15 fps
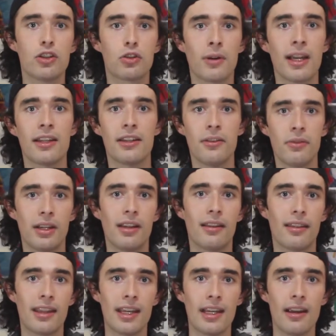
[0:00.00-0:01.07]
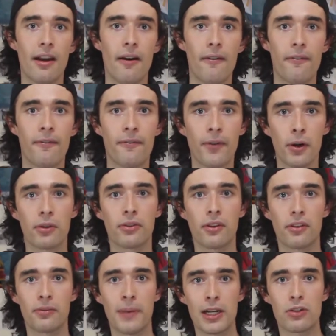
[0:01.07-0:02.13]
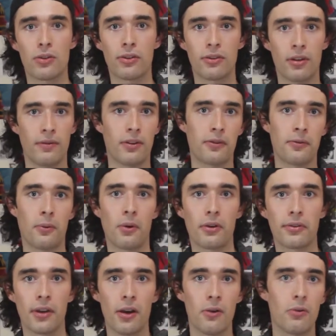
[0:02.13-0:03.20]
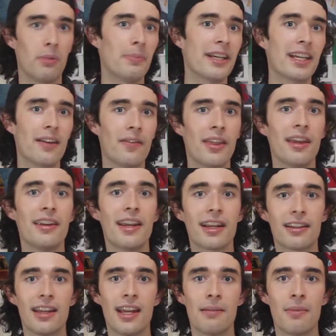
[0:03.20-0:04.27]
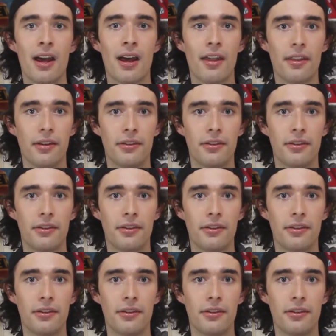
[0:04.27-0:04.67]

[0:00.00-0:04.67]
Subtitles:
trained unit, the 1st Special Service Force, would be given the nickname the